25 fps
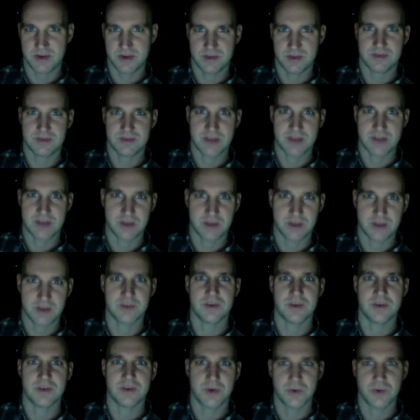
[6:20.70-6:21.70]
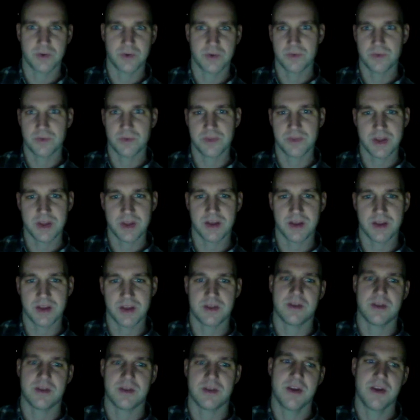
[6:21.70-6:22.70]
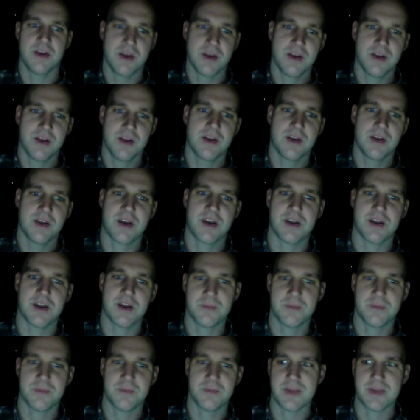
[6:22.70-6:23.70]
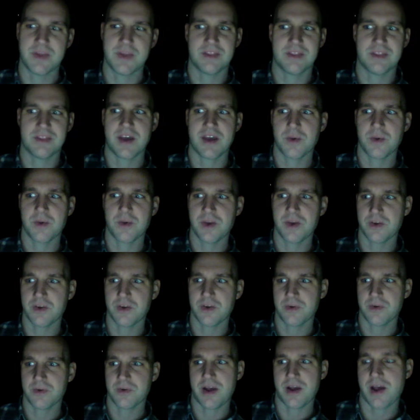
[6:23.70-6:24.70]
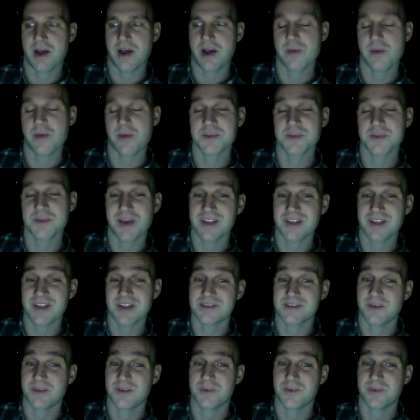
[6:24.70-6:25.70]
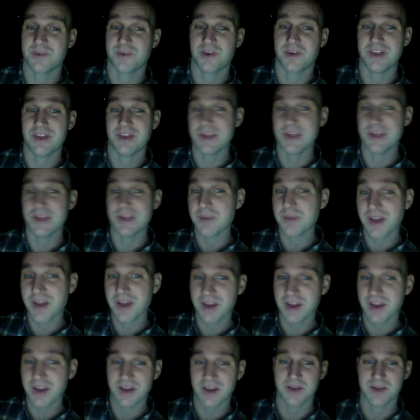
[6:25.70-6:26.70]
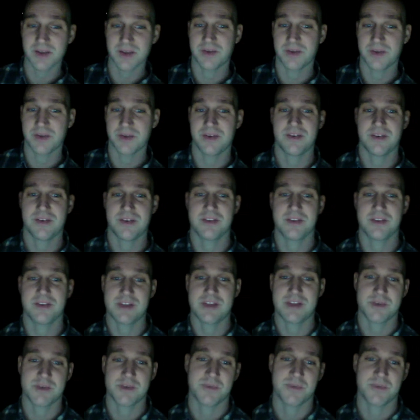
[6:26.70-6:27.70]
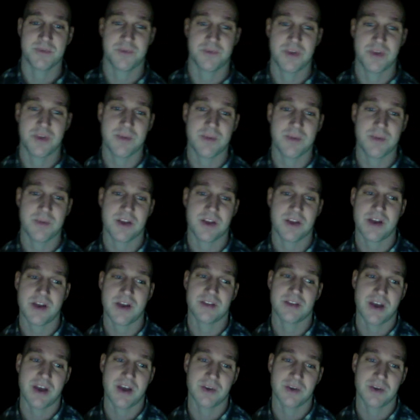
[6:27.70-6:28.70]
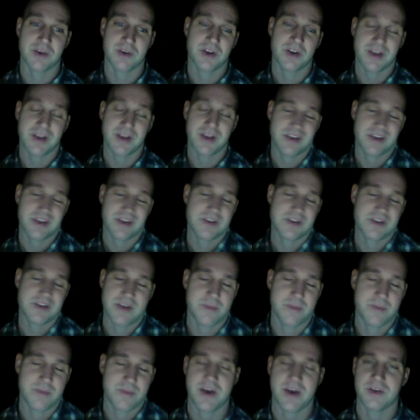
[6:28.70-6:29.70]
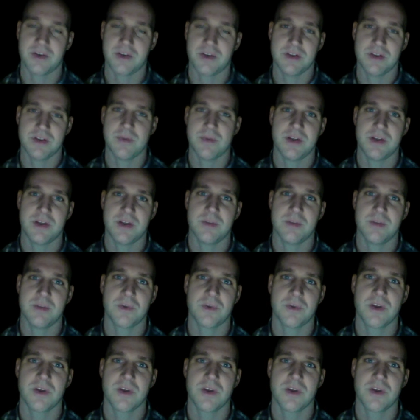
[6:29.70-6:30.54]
download the whole thing and then kind of get it that way. Or I was buying stuff on eBay because that was before eBay cracked down on it. I guess you can't even buy it on eBay anymore.